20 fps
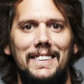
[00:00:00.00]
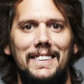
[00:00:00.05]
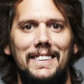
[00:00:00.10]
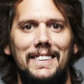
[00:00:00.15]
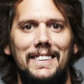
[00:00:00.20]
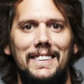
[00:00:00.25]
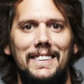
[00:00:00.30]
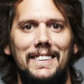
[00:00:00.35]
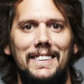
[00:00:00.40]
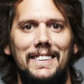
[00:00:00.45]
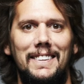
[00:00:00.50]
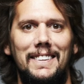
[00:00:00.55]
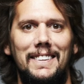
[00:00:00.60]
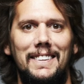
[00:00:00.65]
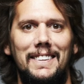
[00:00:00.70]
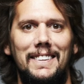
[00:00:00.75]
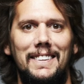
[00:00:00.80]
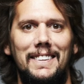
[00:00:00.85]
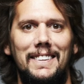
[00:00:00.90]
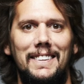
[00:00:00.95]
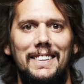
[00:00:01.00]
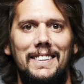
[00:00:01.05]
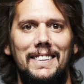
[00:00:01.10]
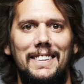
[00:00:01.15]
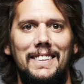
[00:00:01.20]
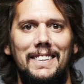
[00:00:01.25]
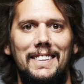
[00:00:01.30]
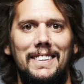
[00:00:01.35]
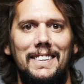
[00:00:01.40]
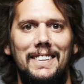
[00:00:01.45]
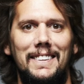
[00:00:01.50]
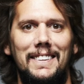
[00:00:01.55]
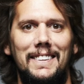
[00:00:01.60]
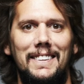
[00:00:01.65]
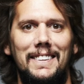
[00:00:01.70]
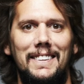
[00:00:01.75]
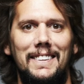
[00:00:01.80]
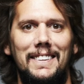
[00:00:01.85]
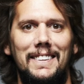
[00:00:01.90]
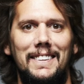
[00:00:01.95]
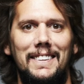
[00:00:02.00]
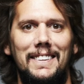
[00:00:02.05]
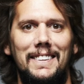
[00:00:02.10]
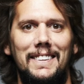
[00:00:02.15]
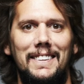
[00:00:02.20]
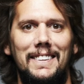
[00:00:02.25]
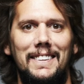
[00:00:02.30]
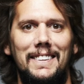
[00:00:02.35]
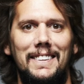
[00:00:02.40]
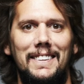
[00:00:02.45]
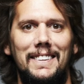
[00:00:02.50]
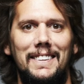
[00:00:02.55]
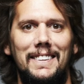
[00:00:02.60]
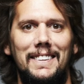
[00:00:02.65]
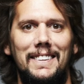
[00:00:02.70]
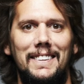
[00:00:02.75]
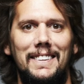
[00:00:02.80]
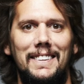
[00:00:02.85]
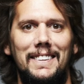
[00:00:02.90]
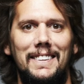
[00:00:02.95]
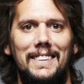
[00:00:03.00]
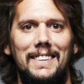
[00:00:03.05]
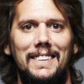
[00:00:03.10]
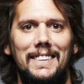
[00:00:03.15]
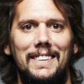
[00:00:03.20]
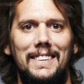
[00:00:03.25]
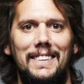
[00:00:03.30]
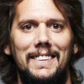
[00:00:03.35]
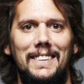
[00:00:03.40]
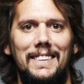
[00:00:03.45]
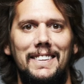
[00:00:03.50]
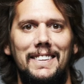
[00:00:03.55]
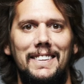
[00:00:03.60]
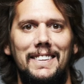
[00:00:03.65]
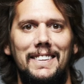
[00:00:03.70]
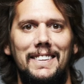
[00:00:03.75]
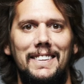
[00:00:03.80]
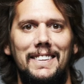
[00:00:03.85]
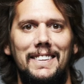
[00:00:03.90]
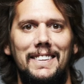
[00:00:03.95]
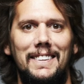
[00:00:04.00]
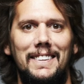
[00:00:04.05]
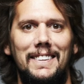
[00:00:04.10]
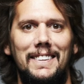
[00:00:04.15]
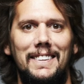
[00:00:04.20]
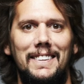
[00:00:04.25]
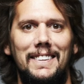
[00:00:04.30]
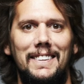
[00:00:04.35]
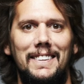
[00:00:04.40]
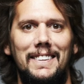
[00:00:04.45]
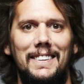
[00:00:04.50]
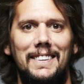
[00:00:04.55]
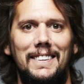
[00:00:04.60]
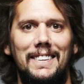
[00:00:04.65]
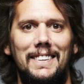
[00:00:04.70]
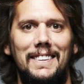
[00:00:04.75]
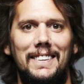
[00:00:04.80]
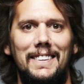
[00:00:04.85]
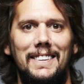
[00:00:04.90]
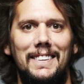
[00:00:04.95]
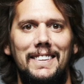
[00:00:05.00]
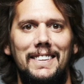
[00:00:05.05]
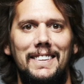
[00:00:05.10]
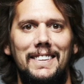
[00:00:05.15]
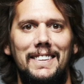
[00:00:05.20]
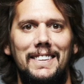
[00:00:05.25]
The face doesn't move, so there is nothing to read.